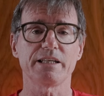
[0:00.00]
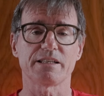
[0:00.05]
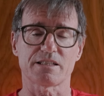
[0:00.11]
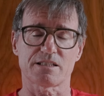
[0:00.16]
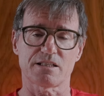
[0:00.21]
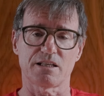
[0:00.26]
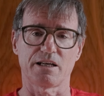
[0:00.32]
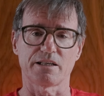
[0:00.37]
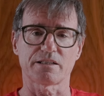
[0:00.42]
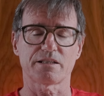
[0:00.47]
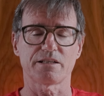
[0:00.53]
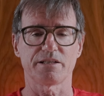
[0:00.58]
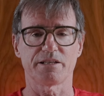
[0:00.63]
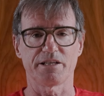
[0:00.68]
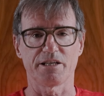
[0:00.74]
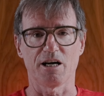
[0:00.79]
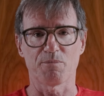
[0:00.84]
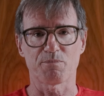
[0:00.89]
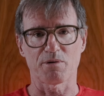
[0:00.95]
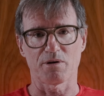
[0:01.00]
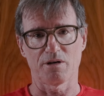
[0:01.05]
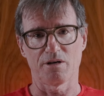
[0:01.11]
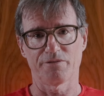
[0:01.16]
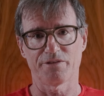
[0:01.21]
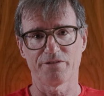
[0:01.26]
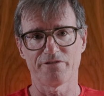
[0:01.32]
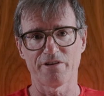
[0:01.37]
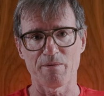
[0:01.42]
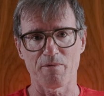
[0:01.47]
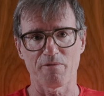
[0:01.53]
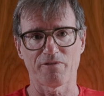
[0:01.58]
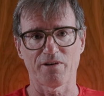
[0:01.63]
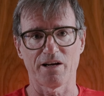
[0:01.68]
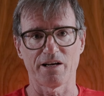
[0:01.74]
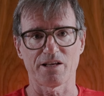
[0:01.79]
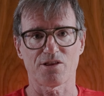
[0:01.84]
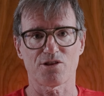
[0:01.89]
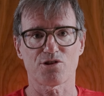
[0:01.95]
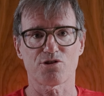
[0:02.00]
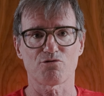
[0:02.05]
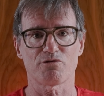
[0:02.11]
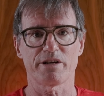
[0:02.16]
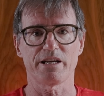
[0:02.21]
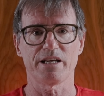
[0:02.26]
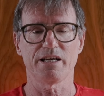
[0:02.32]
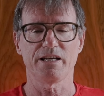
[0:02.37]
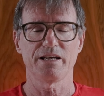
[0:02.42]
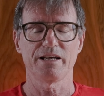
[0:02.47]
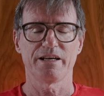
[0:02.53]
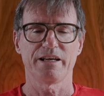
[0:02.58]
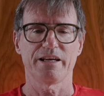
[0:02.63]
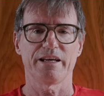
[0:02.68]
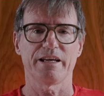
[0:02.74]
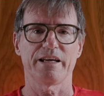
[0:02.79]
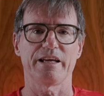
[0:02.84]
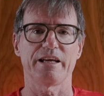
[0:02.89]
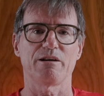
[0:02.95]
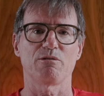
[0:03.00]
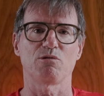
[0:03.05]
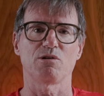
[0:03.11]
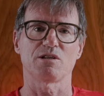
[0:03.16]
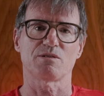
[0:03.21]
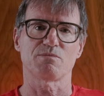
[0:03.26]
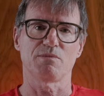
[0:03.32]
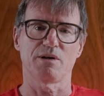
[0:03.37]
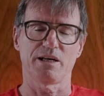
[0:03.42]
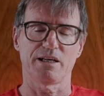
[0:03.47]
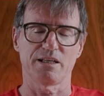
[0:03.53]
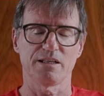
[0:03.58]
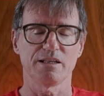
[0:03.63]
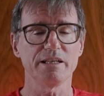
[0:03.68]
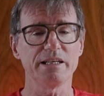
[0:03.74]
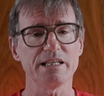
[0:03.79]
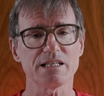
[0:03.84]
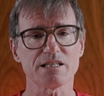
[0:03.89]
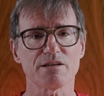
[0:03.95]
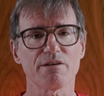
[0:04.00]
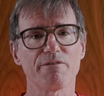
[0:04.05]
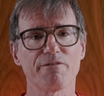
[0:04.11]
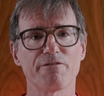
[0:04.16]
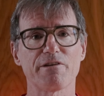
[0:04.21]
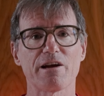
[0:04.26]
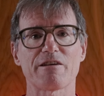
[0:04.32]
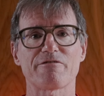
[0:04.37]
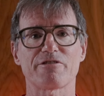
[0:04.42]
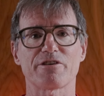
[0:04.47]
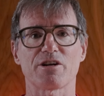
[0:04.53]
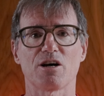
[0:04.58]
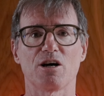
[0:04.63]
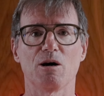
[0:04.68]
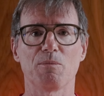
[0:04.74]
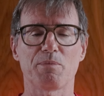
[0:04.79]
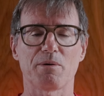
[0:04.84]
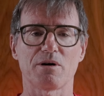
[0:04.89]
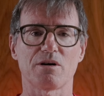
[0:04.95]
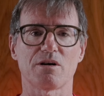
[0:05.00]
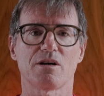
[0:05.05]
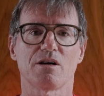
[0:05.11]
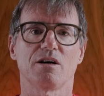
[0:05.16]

disliked the upper of the Vaporfly 3. It was my least favorite upper